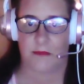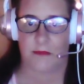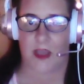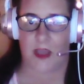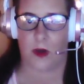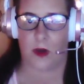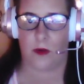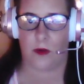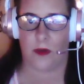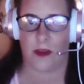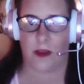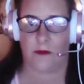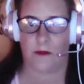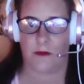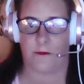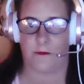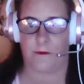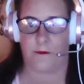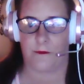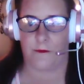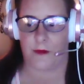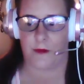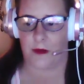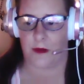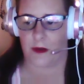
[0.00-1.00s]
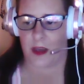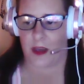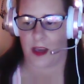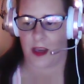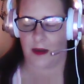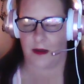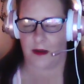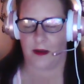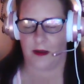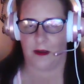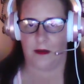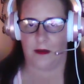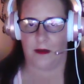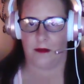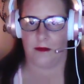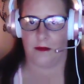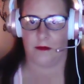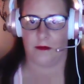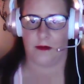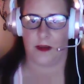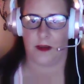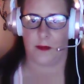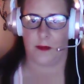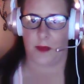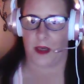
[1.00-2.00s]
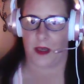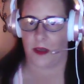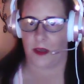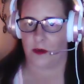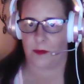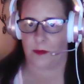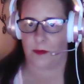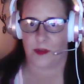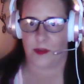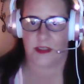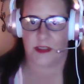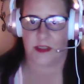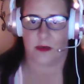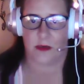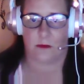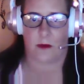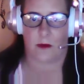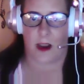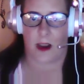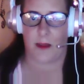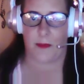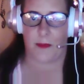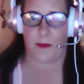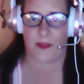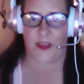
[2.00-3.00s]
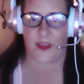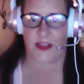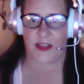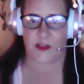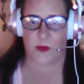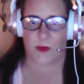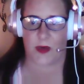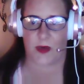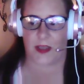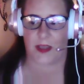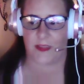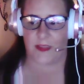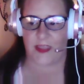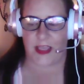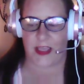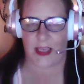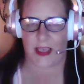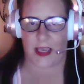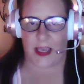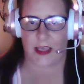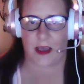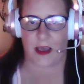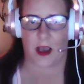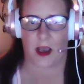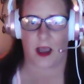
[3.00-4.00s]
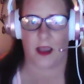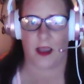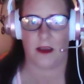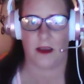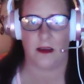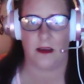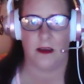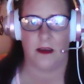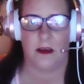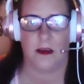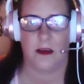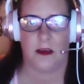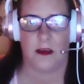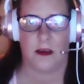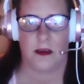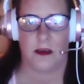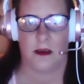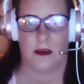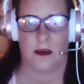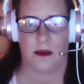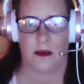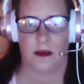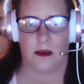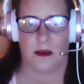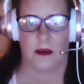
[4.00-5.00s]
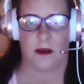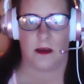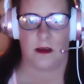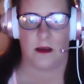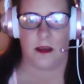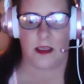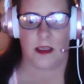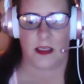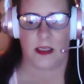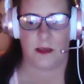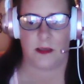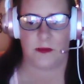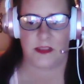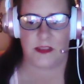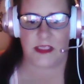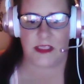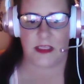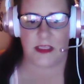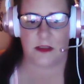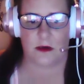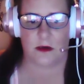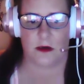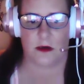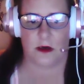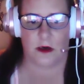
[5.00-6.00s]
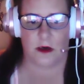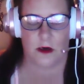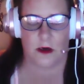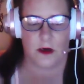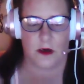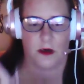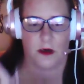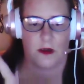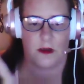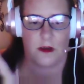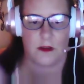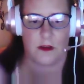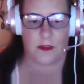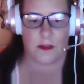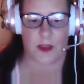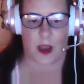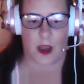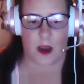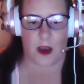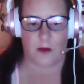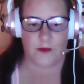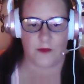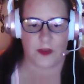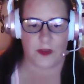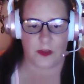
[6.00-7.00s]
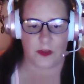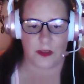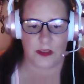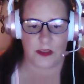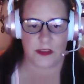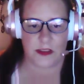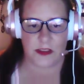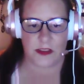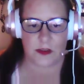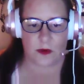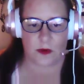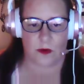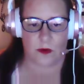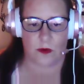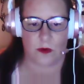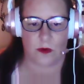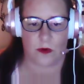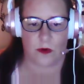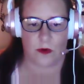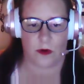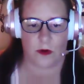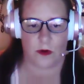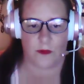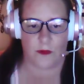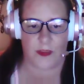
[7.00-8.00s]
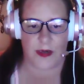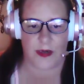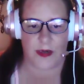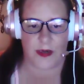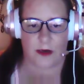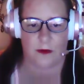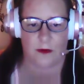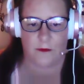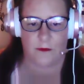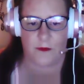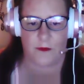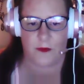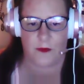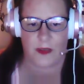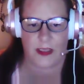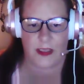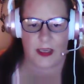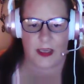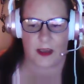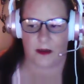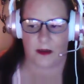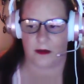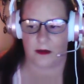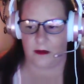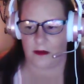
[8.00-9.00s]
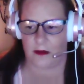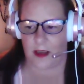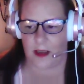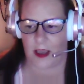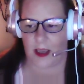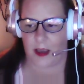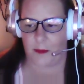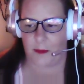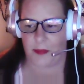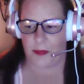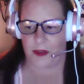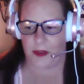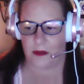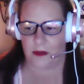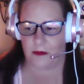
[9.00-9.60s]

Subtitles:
I don't know if I am 100% right, but that's what I think I got. It was either the Ovulus or the Necrophoniac app.